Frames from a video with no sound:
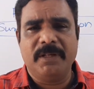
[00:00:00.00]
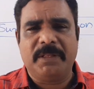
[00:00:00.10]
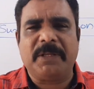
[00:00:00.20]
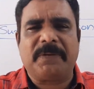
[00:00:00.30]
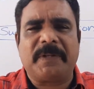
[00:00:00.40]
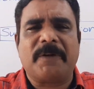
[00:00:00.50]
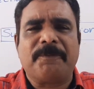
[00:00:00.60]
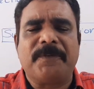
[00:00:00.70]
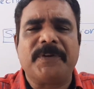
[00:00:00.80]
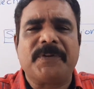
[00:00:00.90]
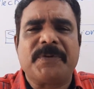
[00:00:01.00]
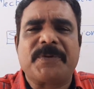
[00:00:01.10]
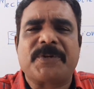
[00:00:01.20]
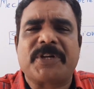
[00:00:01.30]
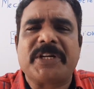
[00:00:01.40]
The surface
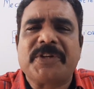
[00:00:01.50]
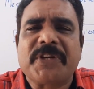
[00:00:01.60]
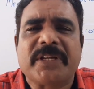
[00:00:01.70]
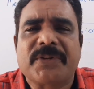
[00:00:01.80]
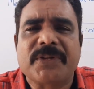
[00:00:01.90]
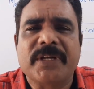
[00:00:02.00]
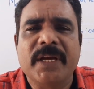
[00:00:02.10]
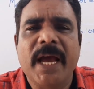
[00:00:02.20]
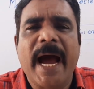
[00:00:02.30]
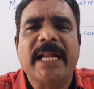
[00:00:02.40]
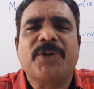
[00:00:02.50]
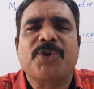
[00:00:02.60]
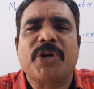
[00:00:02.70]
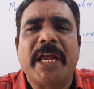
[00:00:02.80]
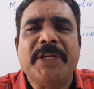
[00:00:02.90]
stretches and
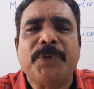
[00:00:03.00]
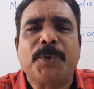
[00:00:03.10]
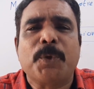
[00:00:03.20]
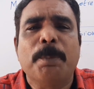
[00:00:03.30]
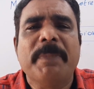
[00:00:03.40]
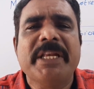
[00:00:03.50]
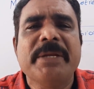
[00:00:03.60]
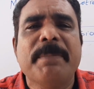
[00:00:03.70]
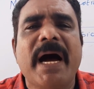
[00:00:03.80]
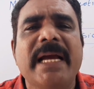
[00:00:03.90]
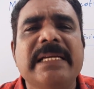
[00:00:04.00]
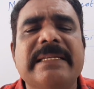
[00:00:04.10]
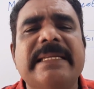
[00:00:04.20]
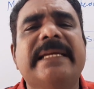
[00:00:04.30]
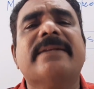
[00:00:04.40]
tries to
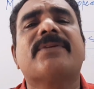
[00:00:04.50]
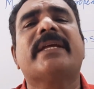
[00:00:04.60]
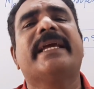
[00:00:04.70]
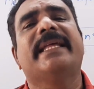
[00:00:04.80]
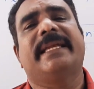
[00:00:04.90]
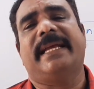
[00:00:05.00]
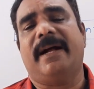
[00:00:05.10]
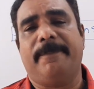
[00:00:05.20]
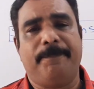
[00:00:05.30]
minimize its area.